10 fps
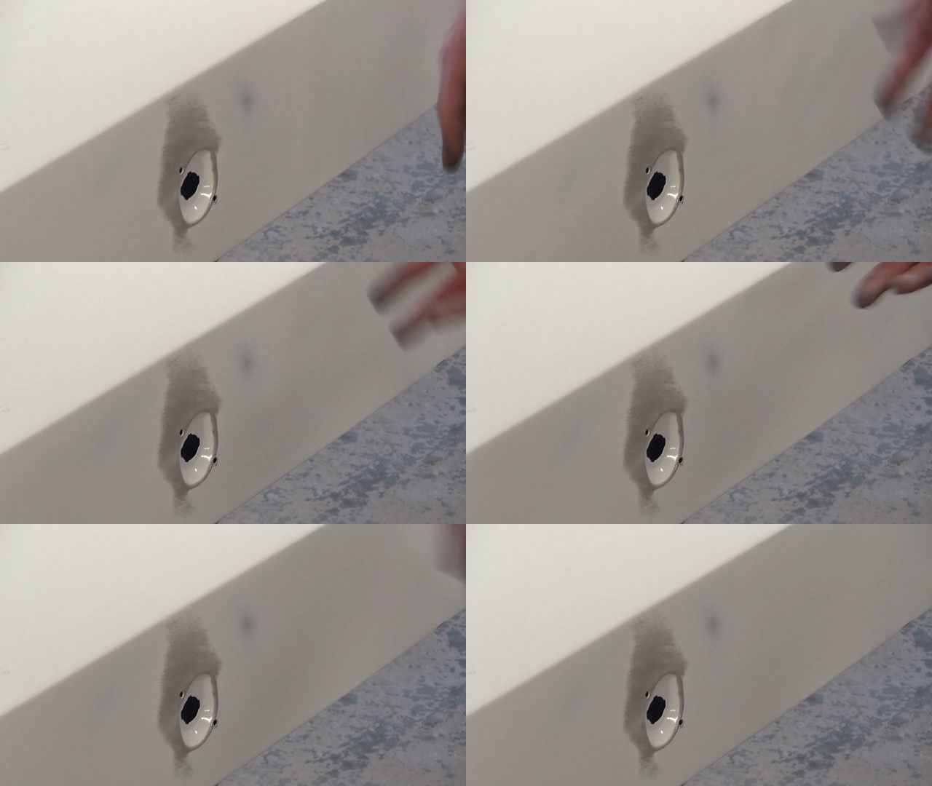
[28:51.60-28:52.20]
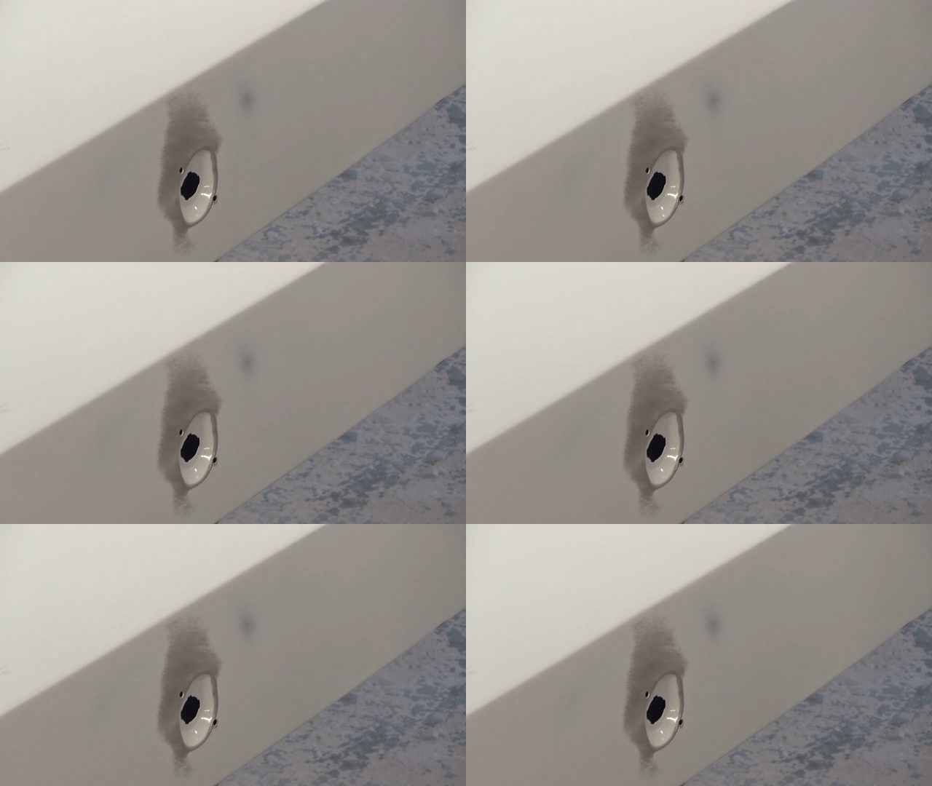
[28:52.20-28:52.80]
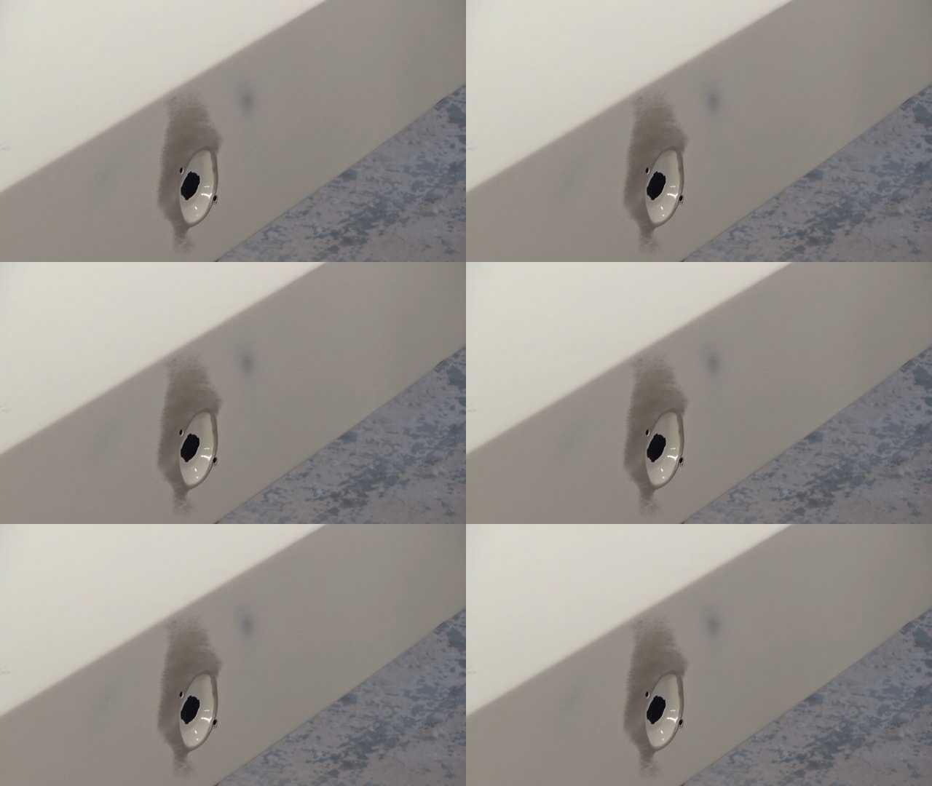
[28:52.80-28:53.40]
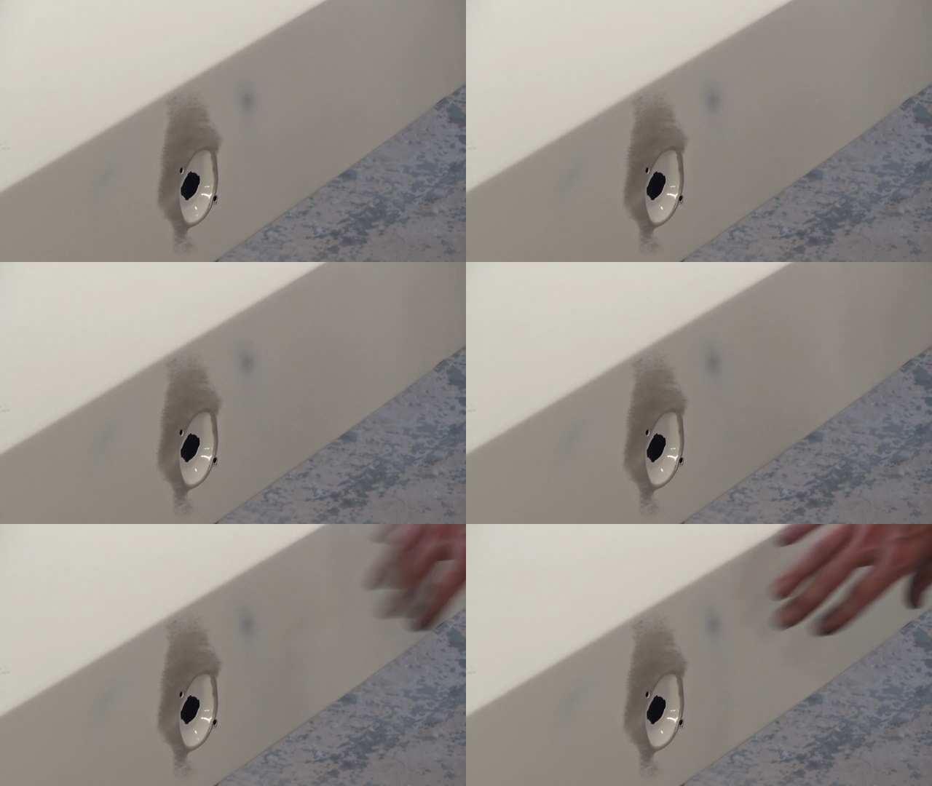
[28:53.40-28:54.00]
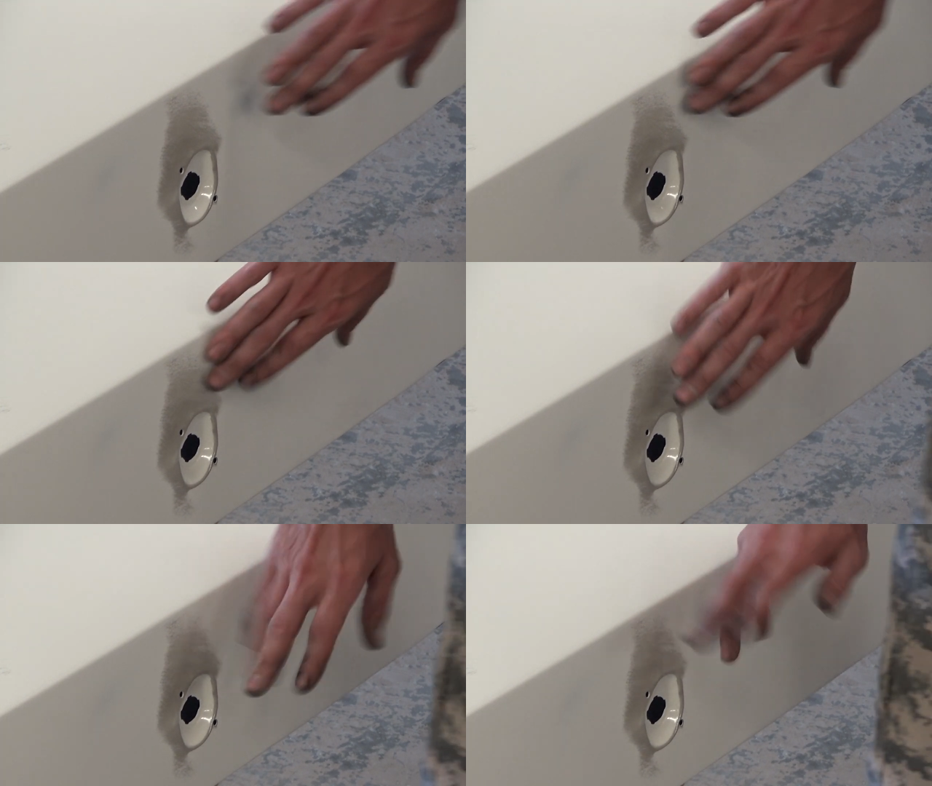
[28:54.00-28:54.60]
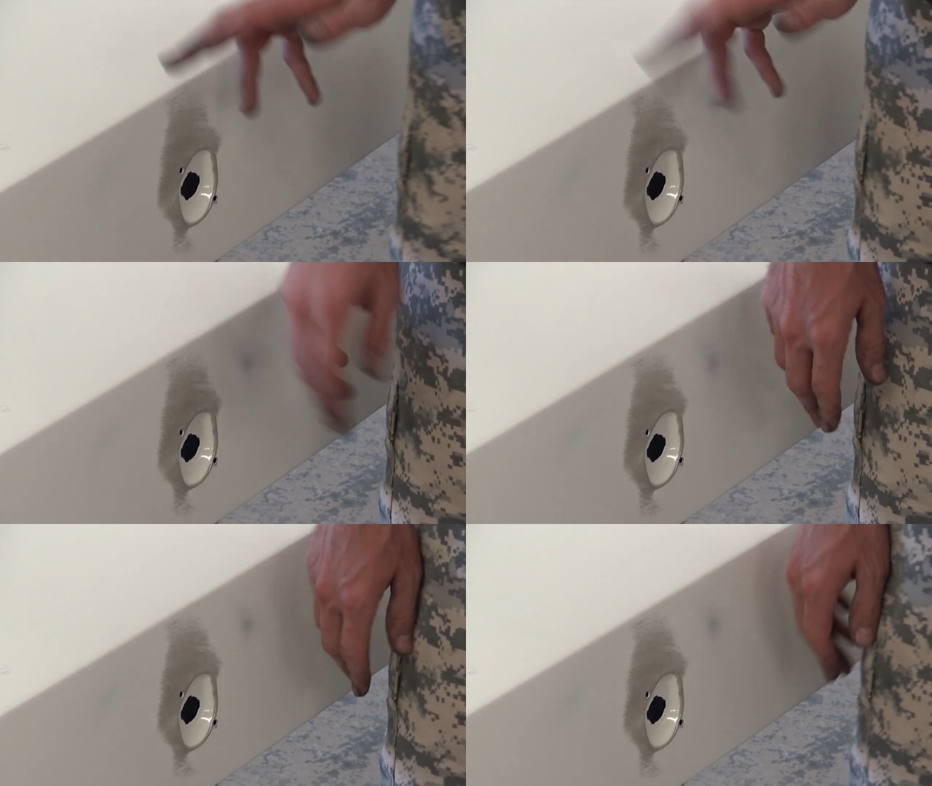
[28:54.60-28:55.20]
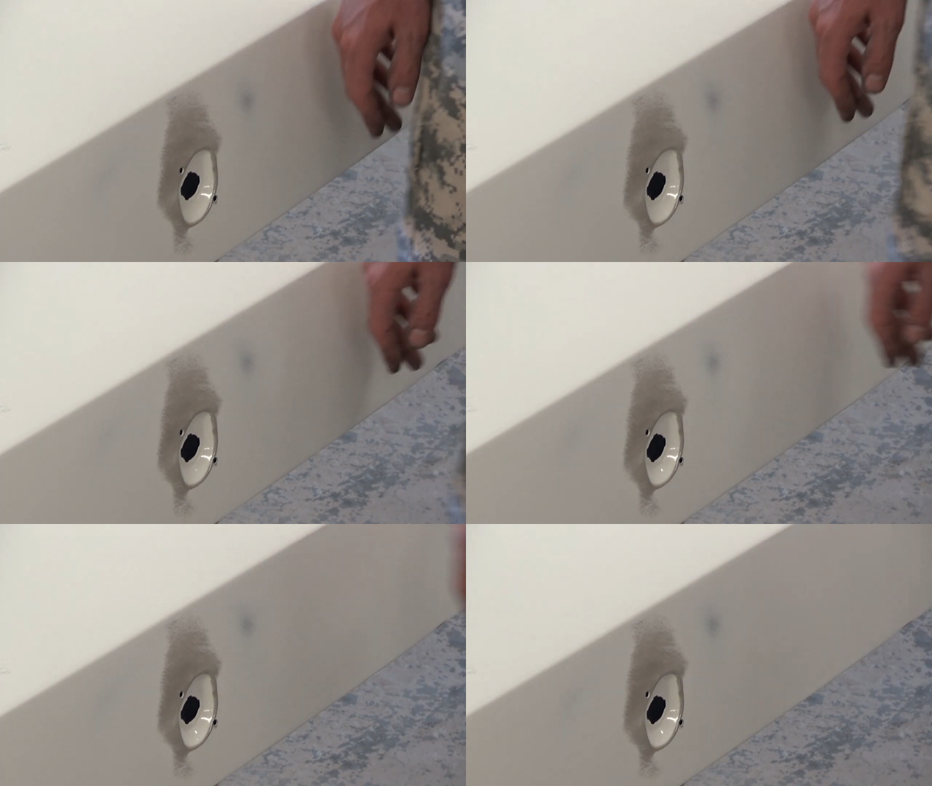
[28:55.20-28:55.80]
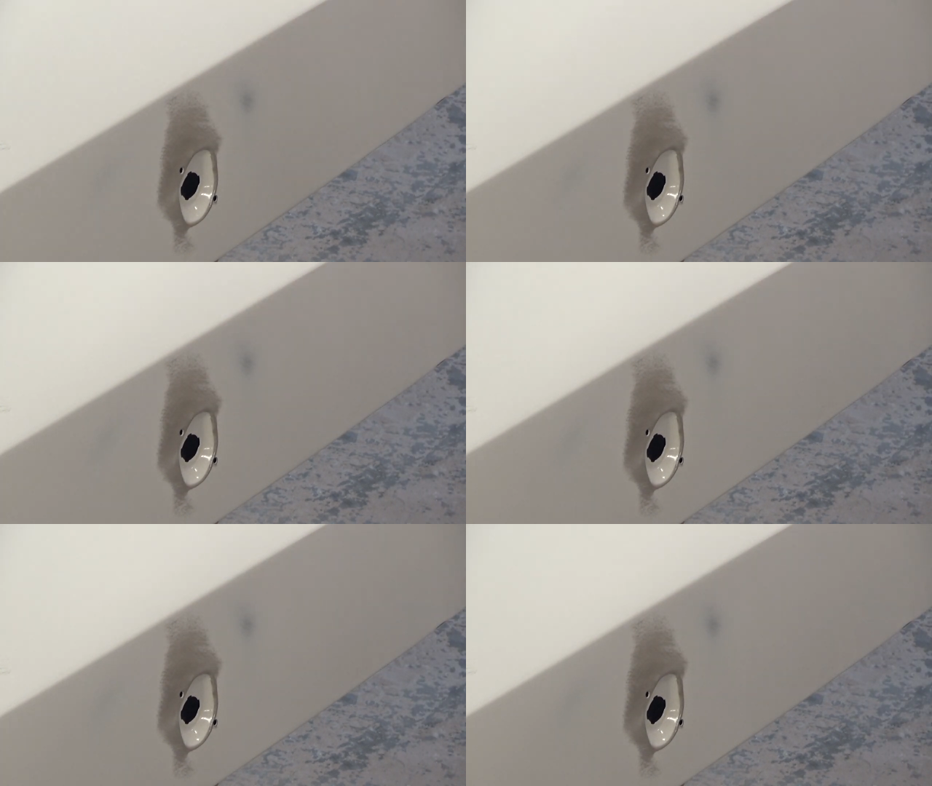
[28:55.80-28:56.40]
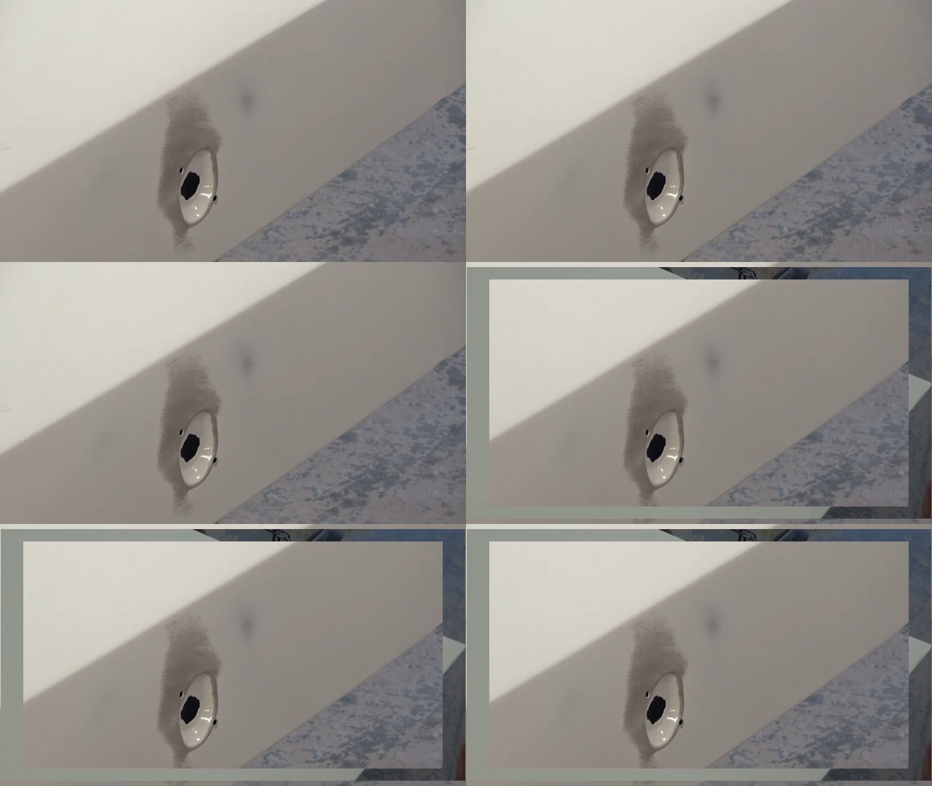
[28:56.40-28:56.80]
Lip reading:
No face is visible, so there are no lips to read.